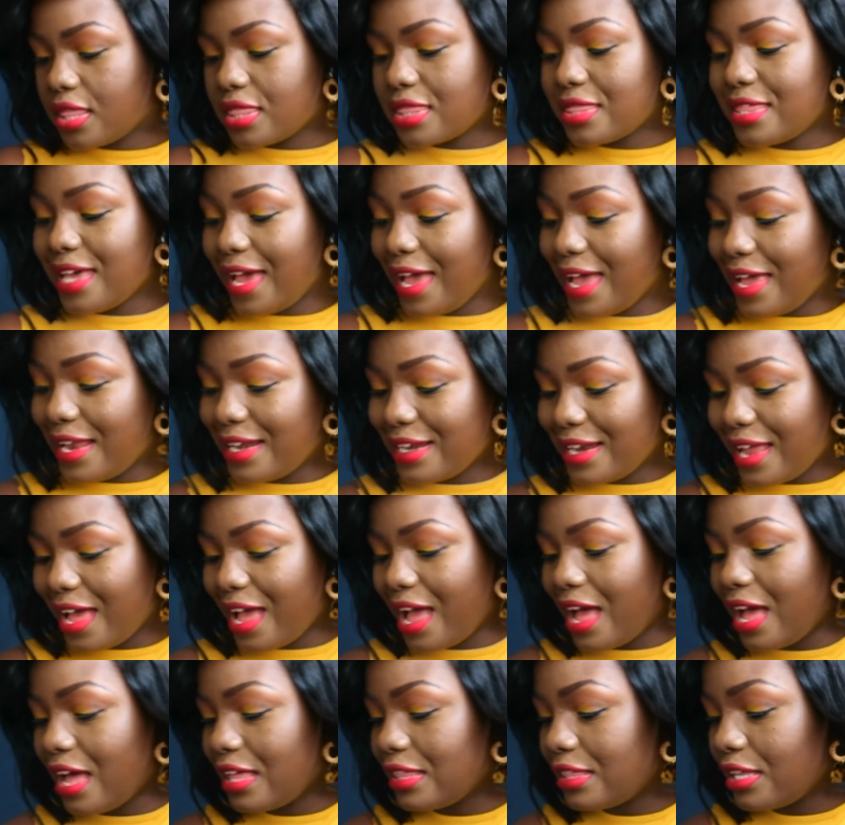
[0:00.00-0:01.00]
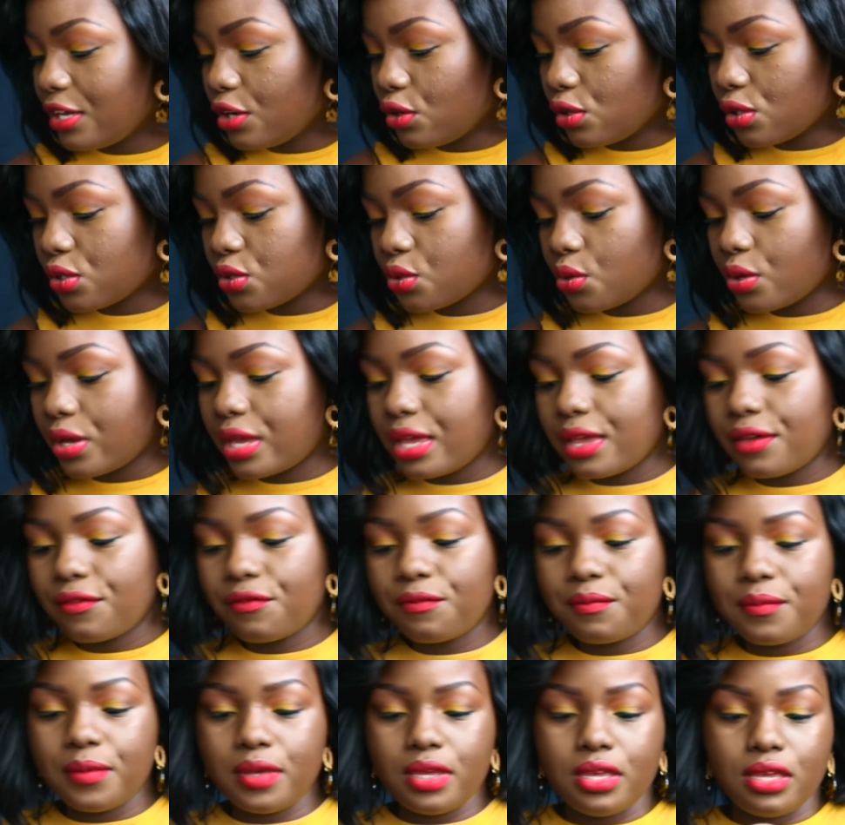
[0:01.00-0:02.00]
then they also
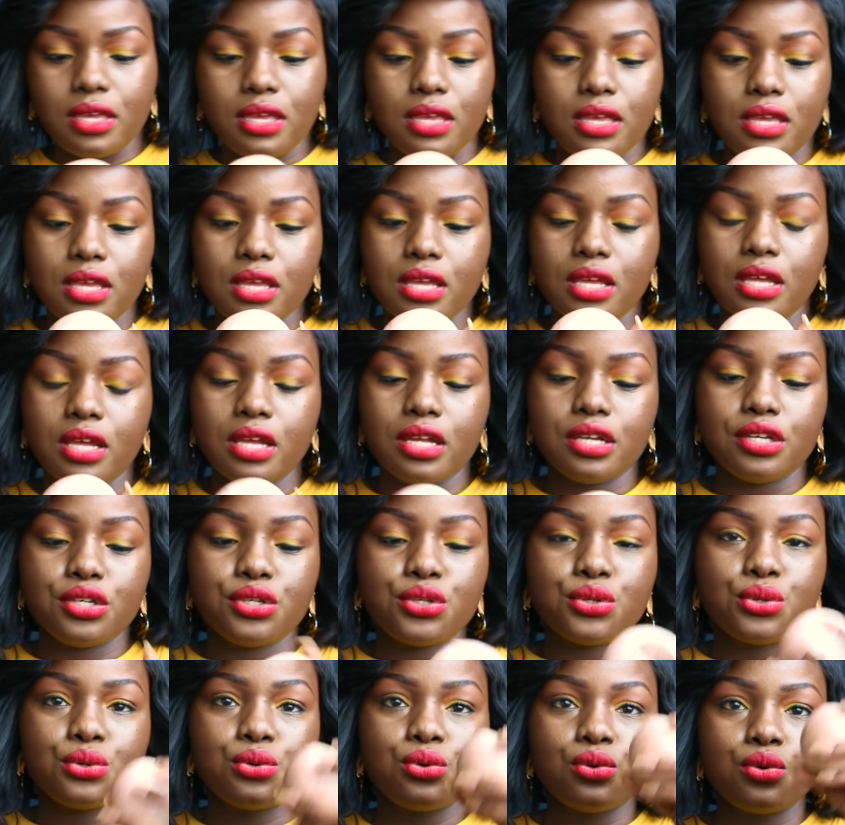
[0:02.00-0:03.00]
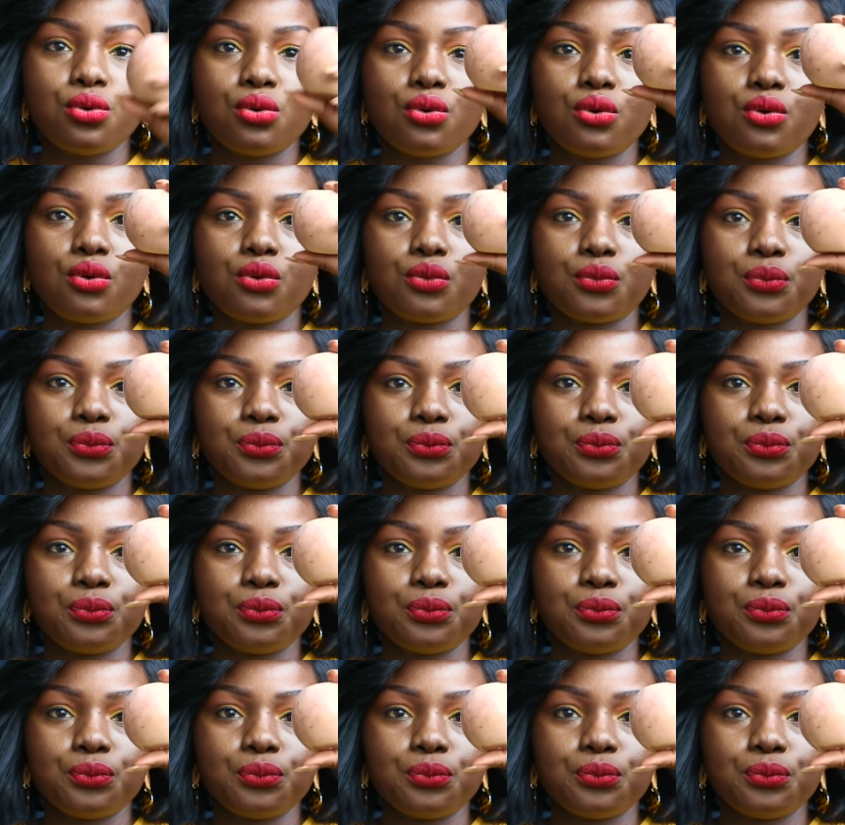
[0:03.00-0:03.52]
gave me two